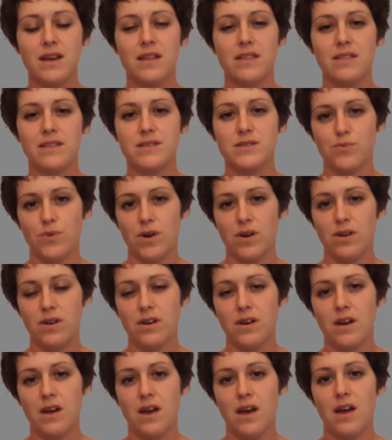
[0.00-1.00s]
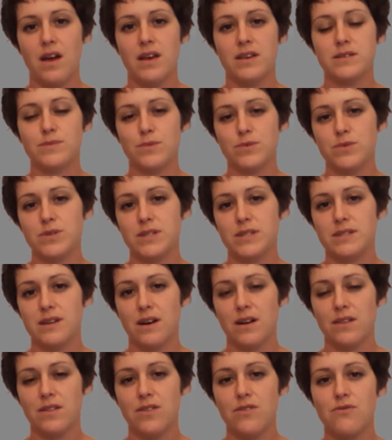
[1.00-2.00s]
this work is mostly
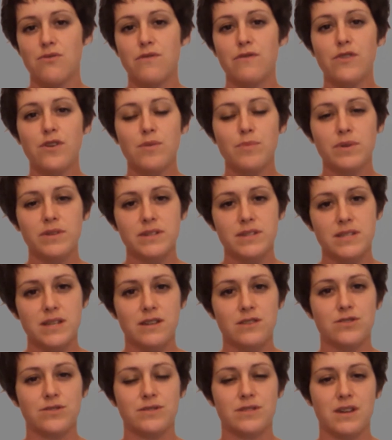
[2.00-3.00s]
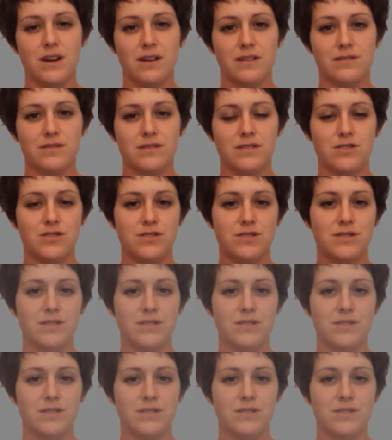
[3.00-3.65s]
done through verbalization tasks such as